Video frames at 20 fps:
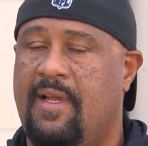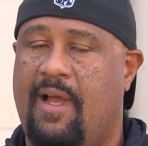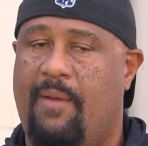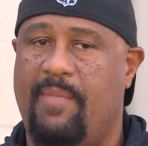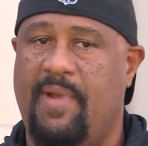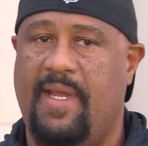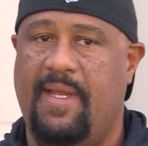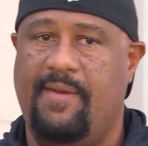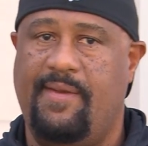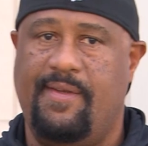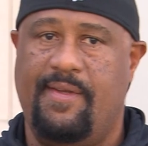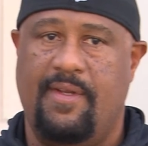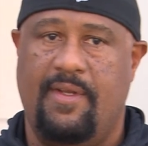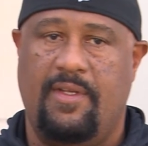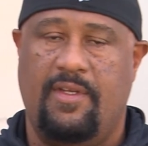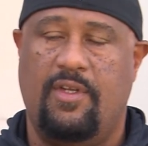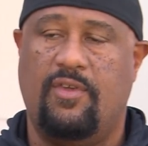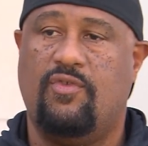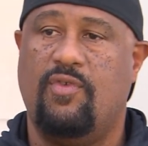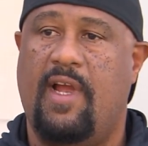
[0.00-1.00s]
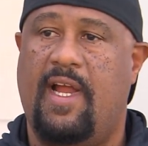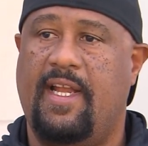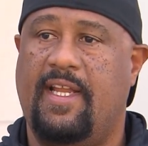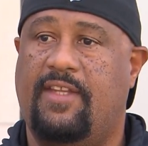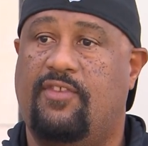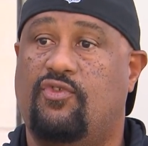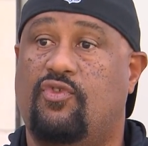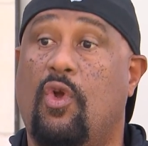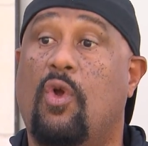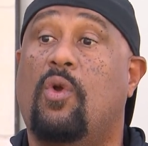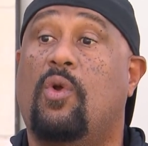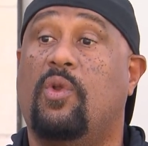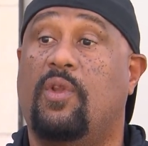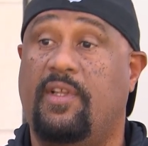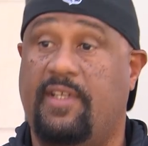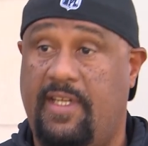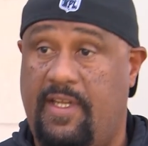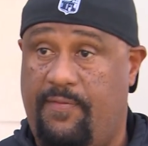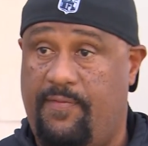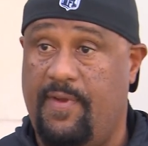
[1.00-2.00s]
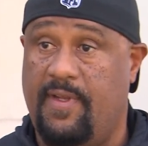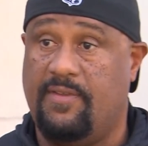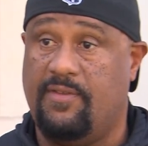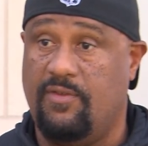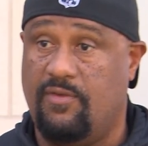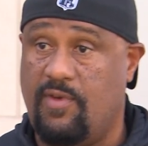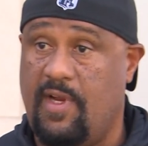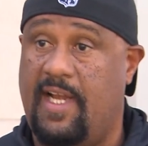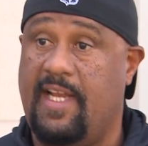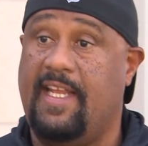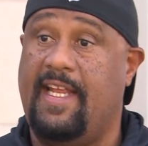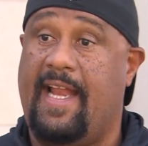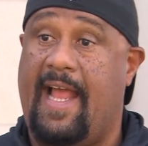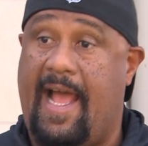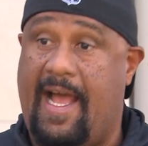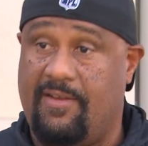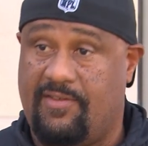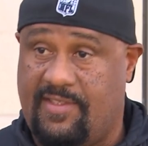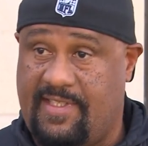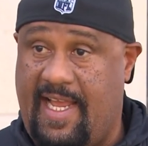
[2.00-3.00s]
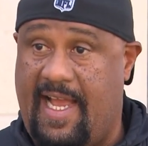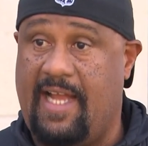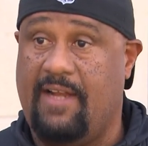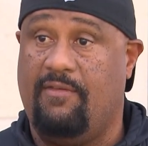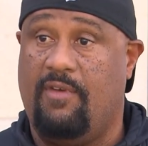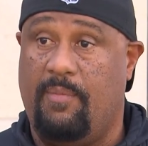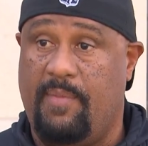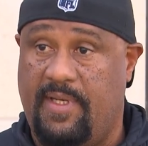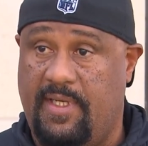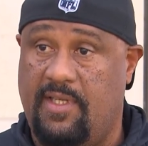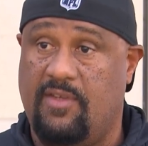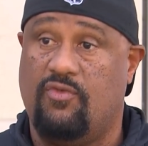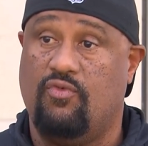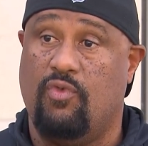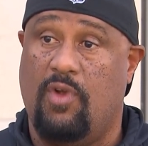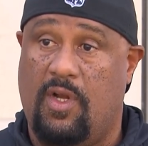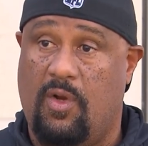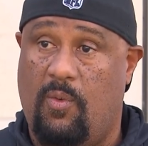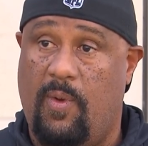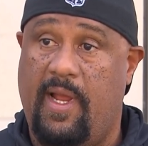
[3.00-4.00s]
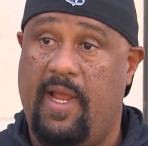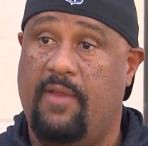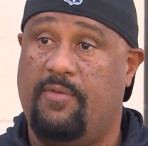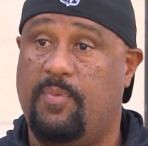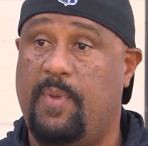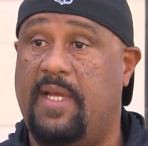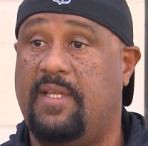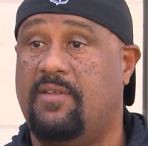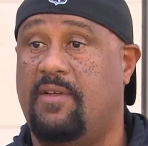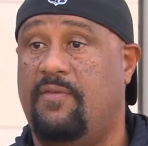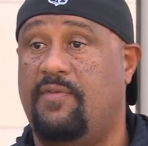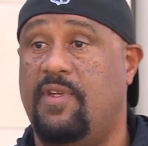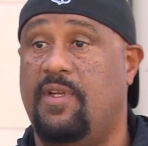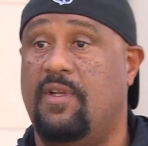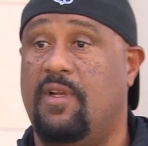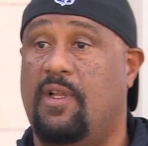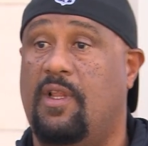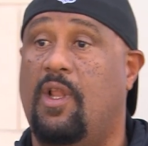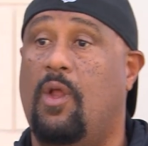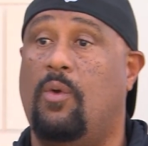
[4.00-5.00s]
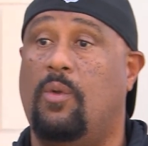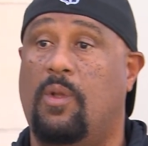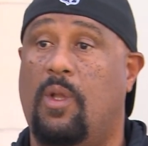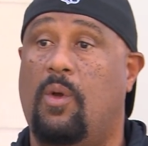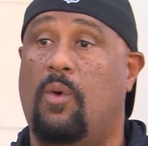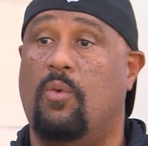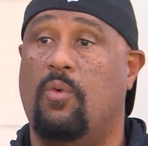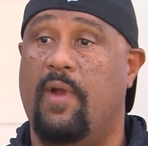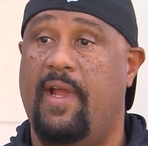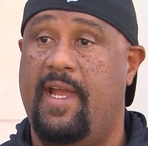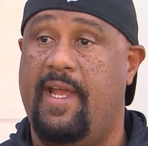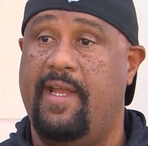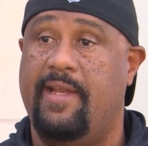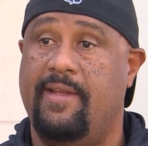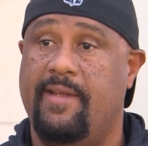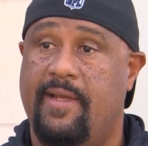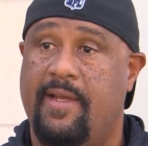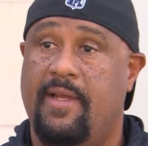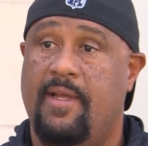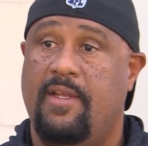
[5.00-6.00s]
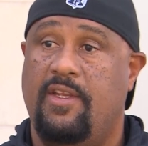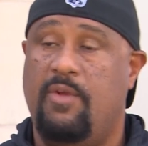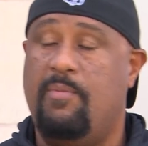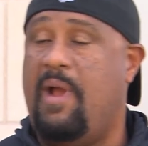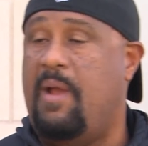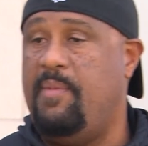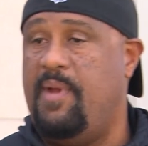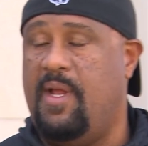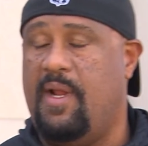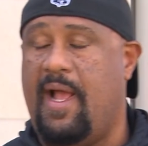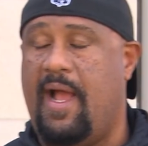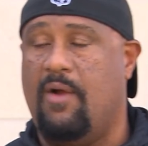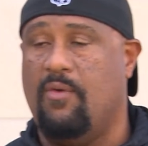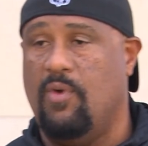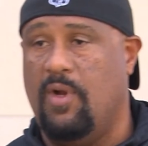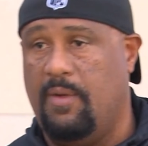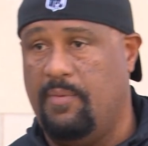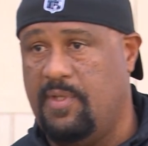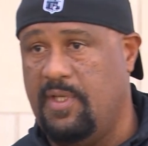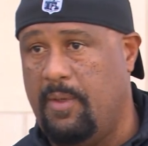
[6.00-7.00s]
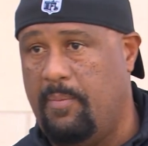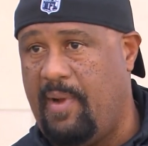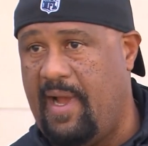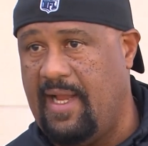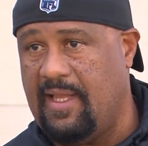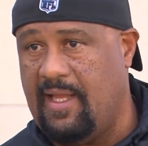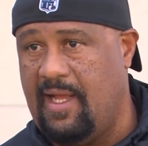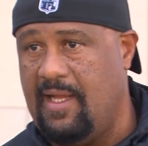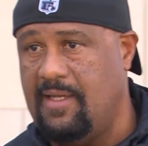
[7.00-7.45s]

I mean, you're trying to circle the defense and trying to get outside of them and just run away, especially if you're in a low, low red. You might be able to outrun them to the pylon.